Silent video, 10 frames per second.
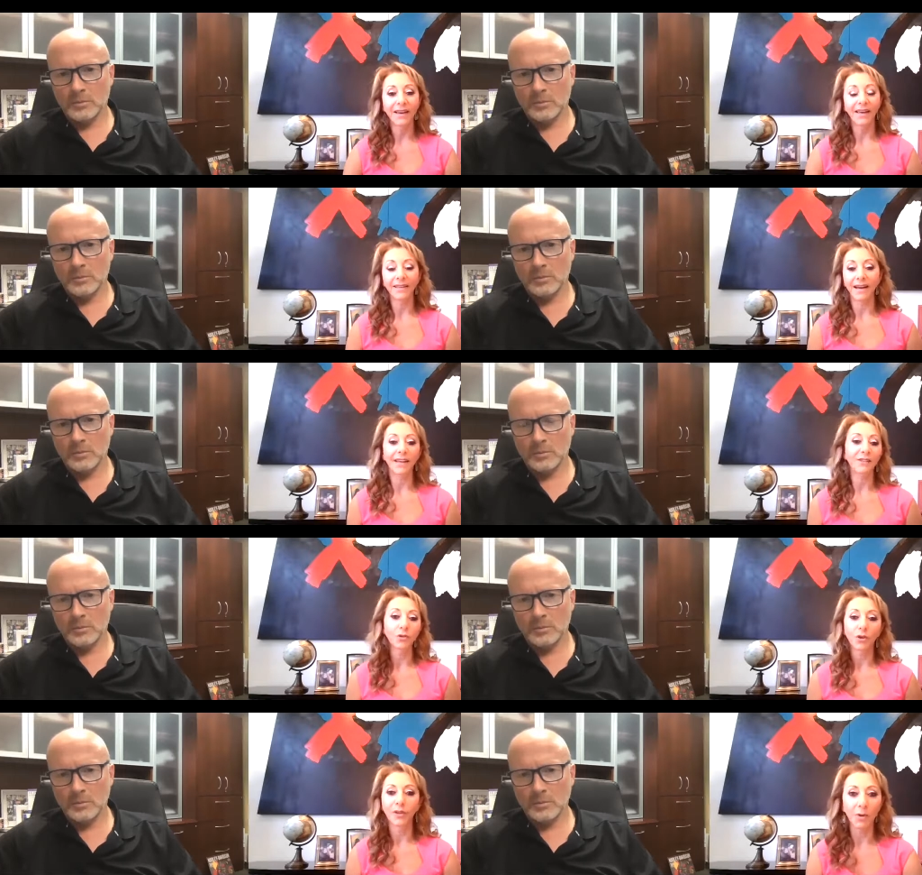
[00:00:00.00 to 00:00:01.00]
Speaker 1: And I do
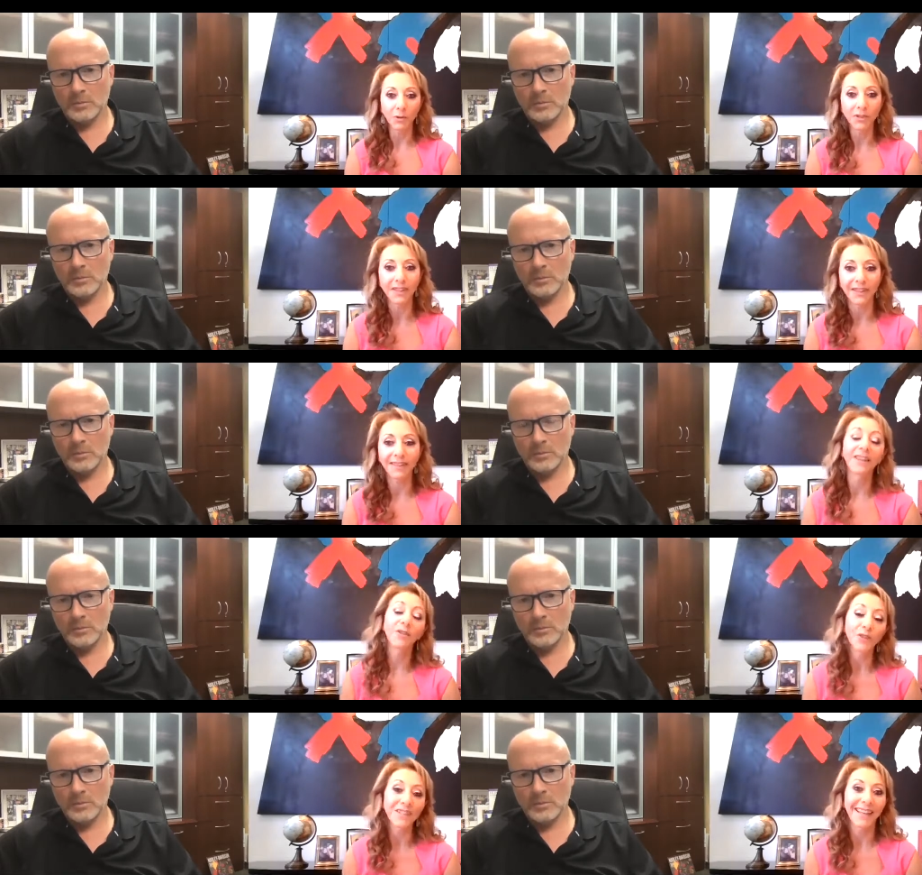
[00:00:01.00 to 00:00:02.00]
all the posting. Thank
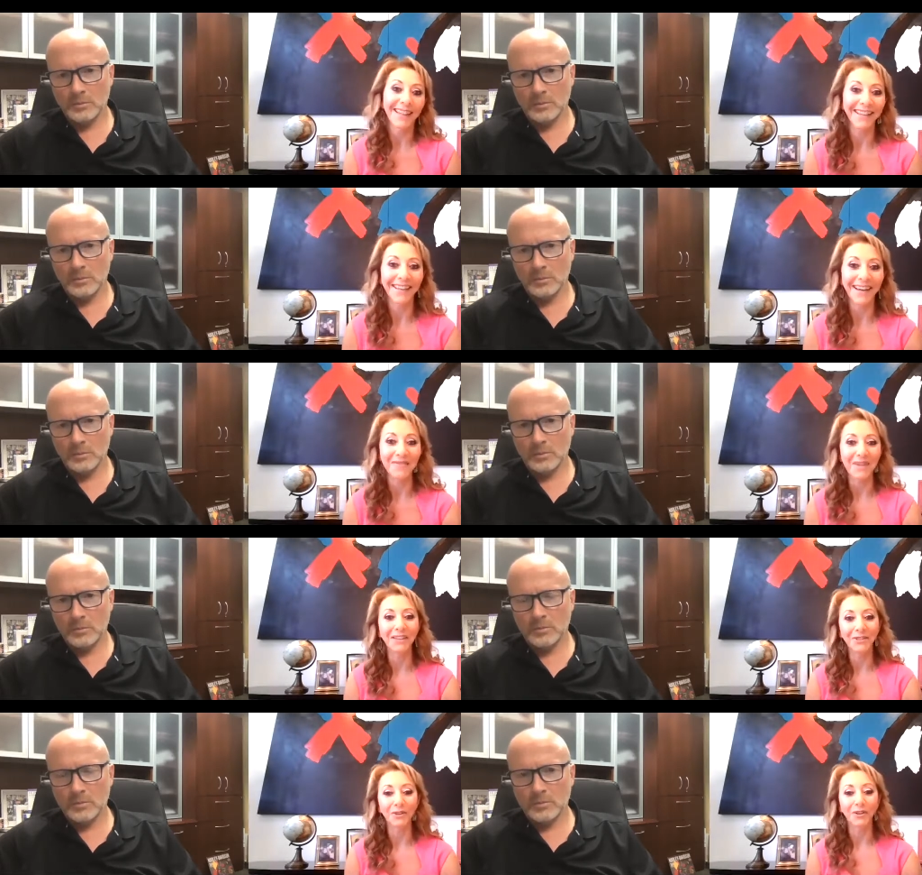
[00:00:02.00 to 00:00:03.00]
you for saying that. Um, I
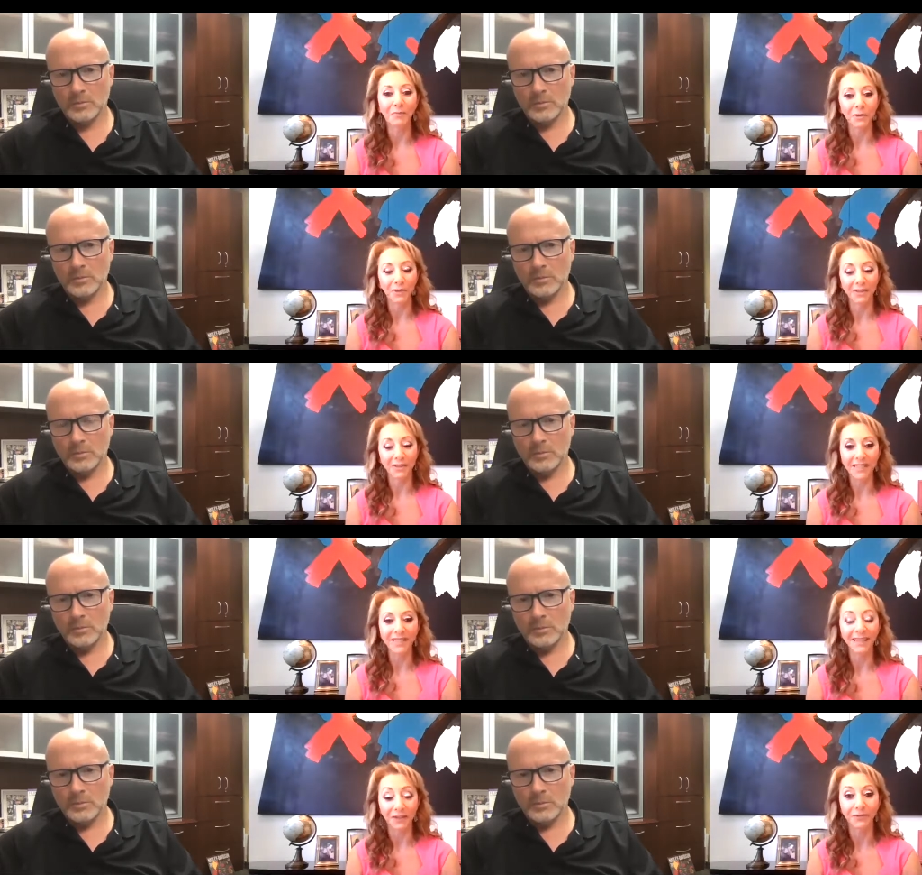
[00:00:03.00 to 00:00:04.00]
do all the posting
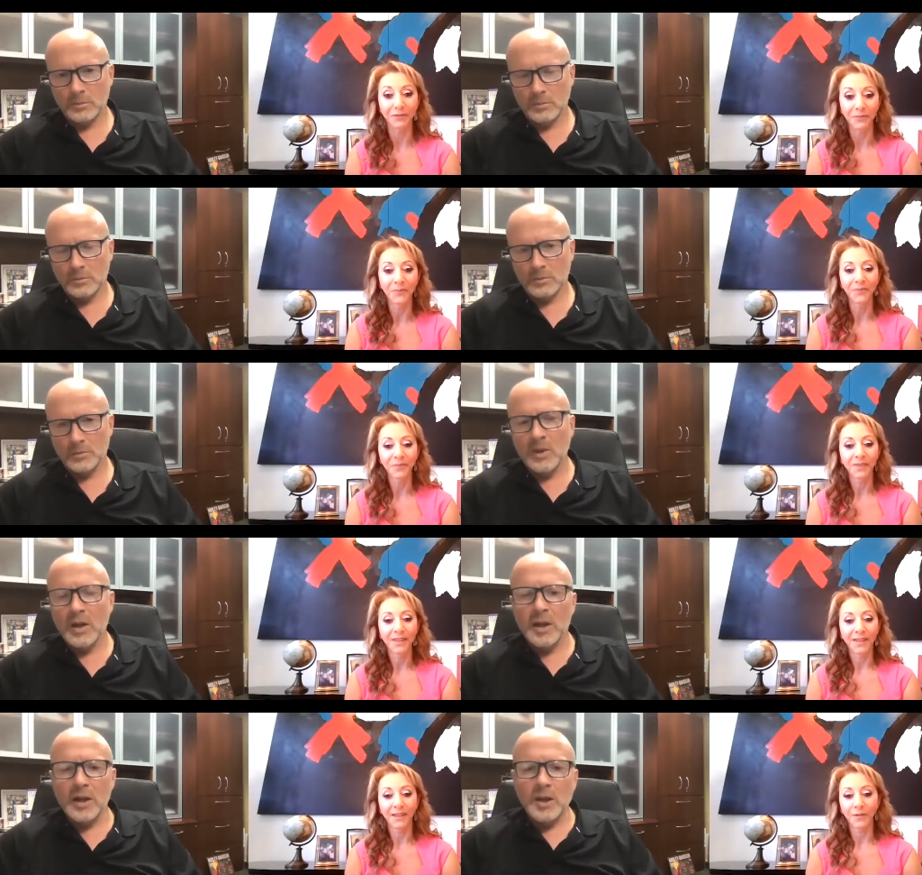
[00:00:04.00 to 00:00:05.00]
myself.
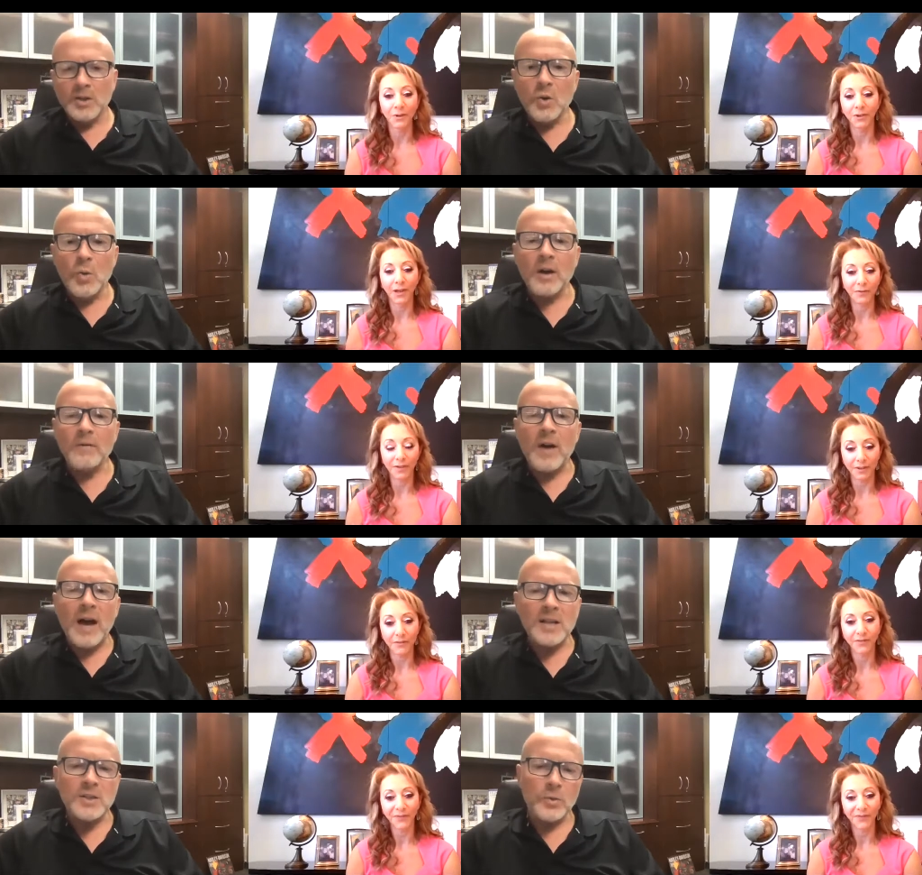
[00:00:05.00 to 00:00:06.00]
Uh, so what
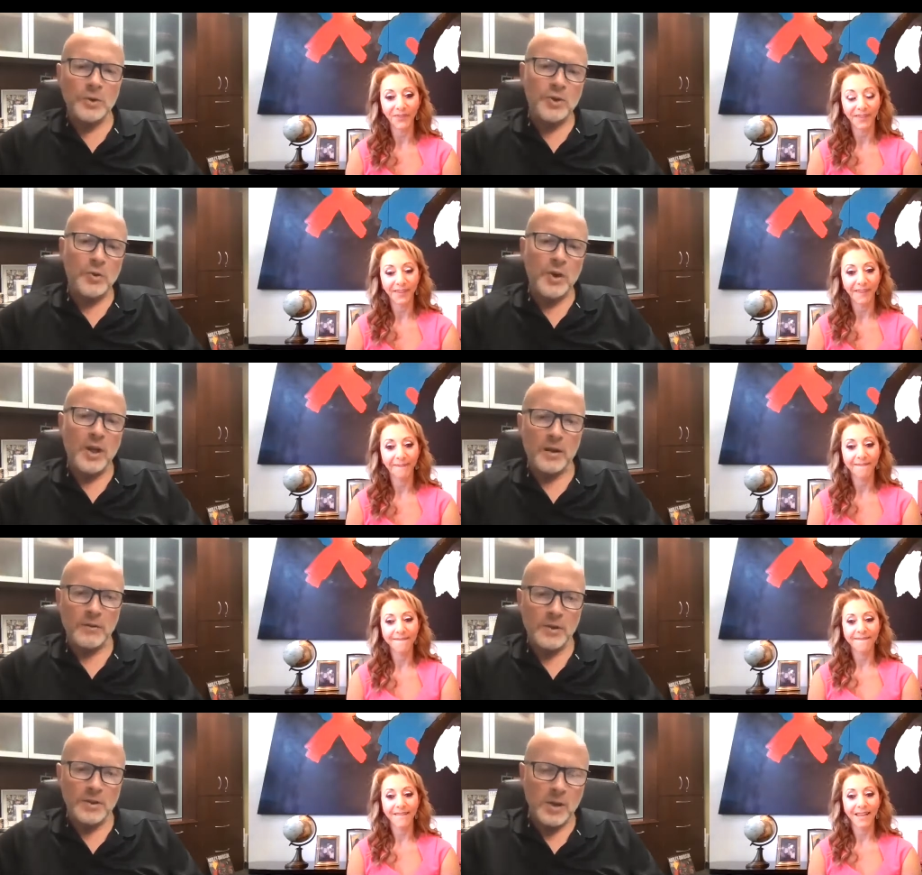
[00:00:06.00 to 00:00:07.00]
advice
Speaker 2: would you give
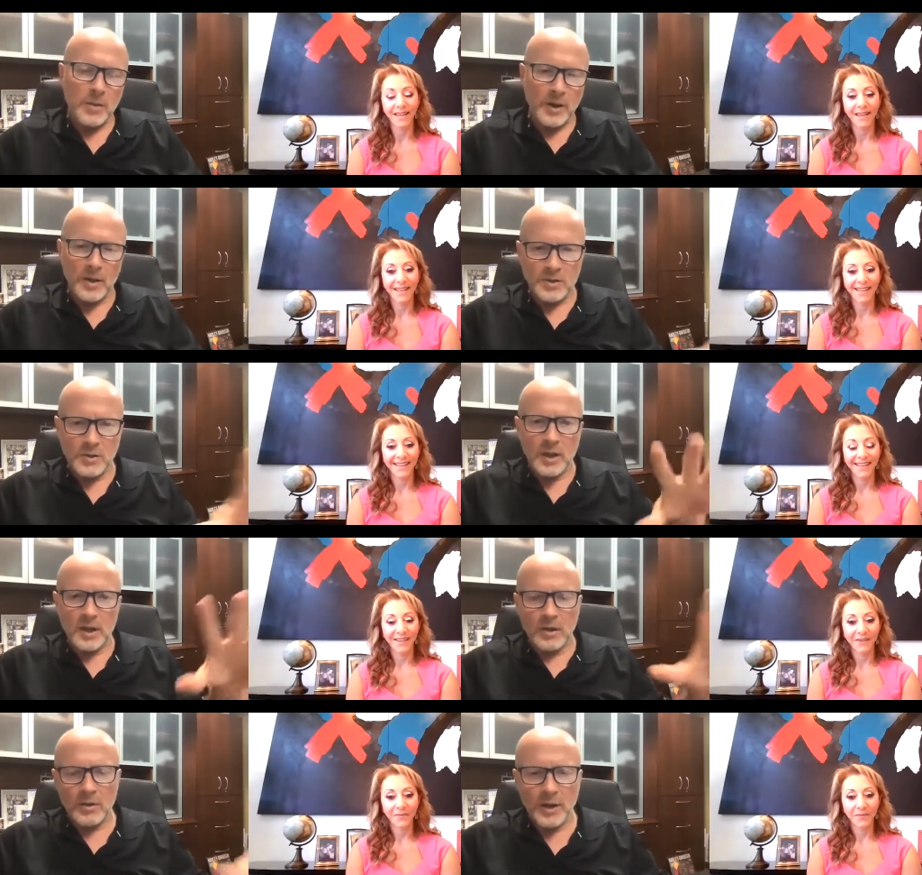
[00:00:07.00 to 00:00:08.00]
to somebody that's trying to
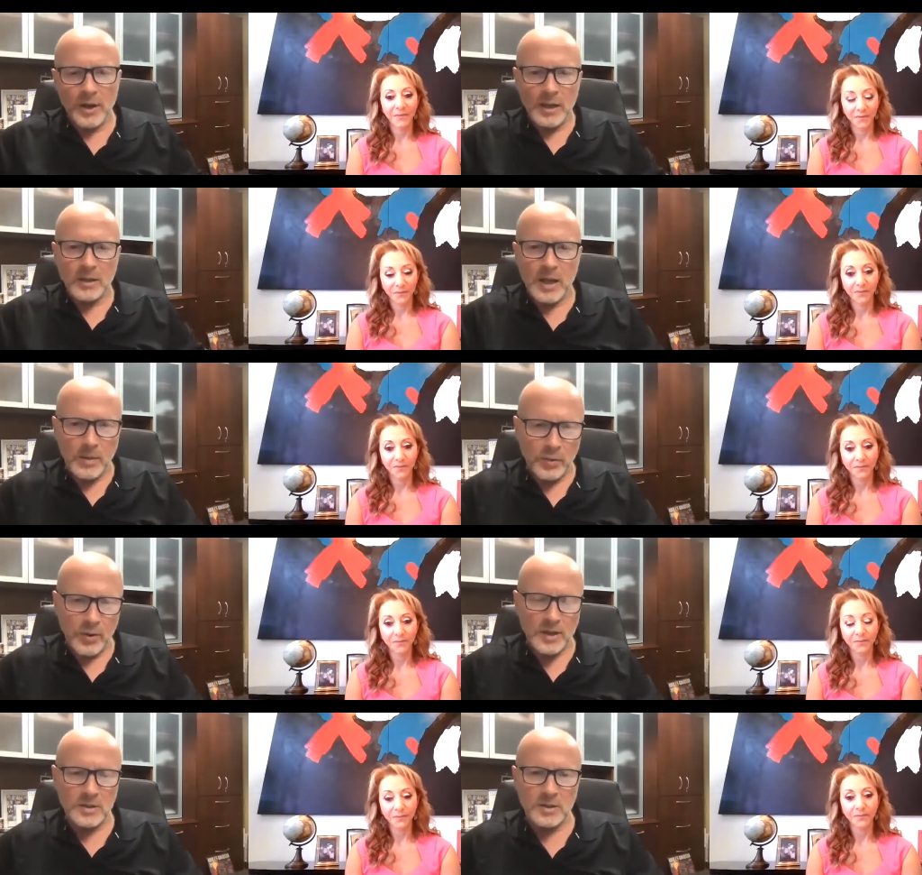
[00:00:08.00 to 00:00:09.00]
create that
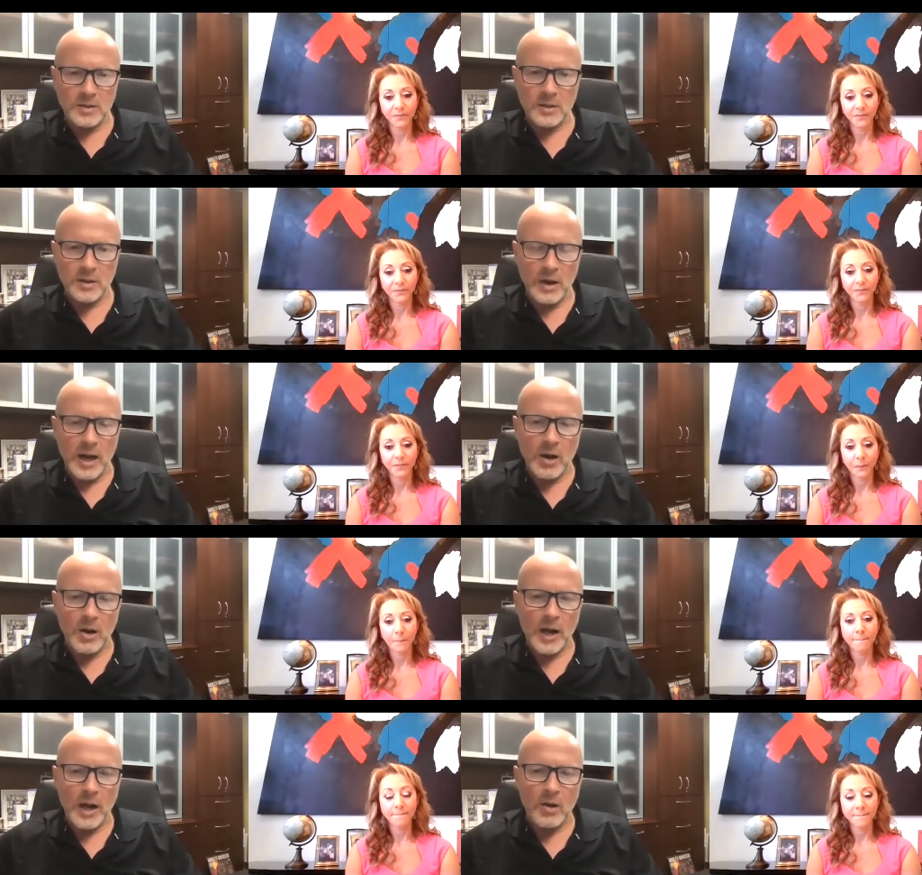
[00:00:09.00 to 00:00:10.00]
presence? You know, how,
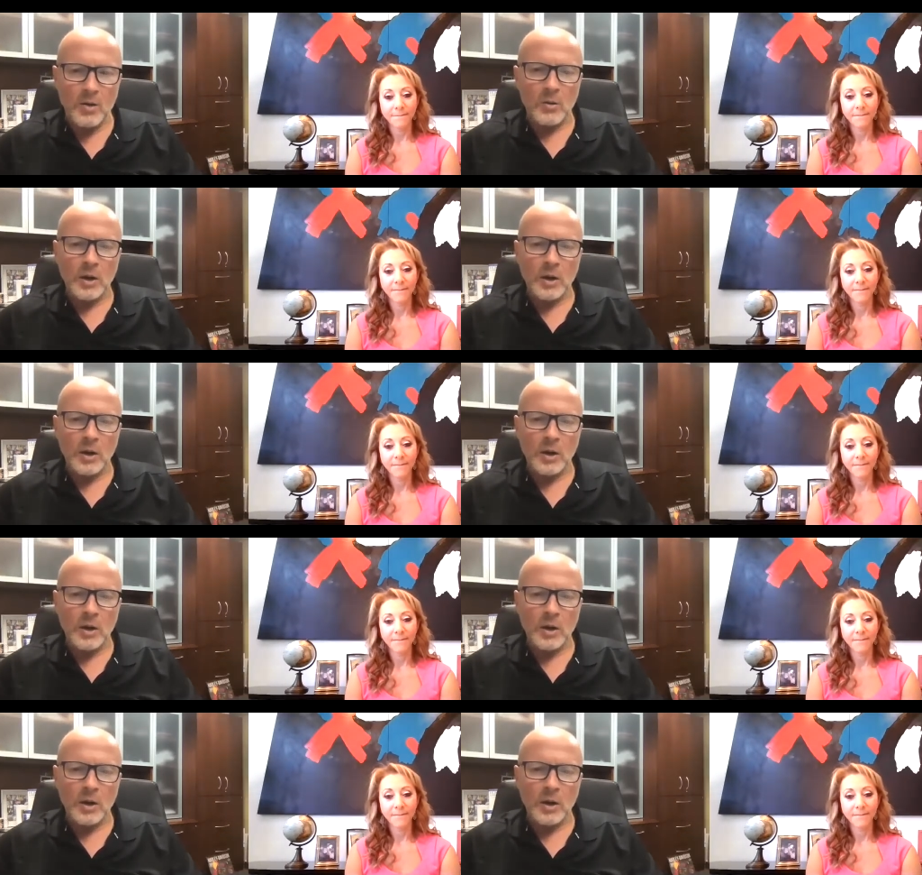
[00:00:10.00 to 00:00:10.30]
how,